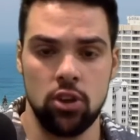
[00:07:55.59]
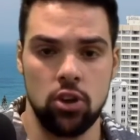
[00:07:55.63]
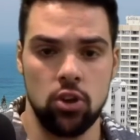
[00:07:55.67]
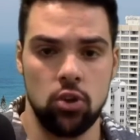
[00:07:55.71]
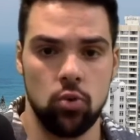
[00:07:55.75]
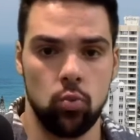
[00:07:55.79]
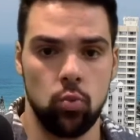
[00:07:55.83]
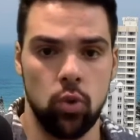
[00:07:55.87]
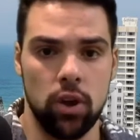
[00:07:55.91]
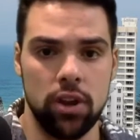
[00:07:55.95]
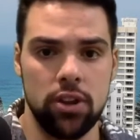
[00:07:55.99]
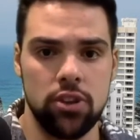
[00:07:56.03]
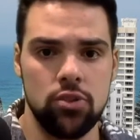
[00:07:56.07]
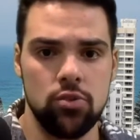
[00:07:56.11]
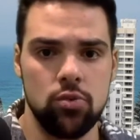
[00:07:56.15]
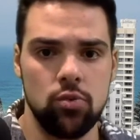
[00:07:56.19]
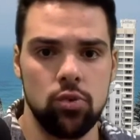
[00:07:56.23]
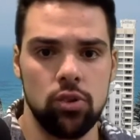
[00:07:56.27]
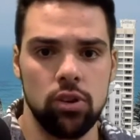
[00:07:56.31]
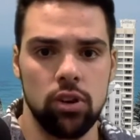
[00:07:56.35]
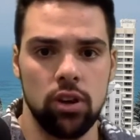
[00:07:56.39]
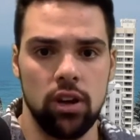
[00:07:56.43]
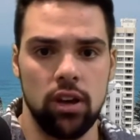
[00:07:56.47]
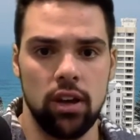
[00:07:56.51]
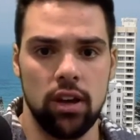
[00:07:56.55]
When
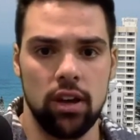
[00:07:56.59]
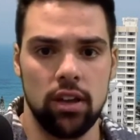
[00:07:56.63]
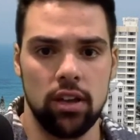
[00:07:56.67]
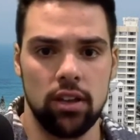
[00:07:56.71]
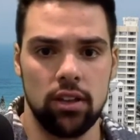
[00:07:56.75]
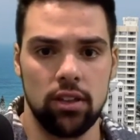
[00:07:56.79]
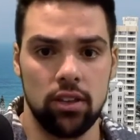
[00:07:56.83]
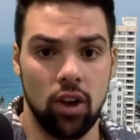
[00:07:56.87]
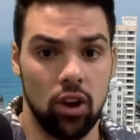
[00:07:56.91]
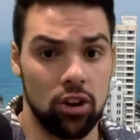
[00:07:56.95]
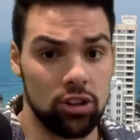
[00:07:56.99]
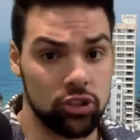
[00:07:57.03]
you are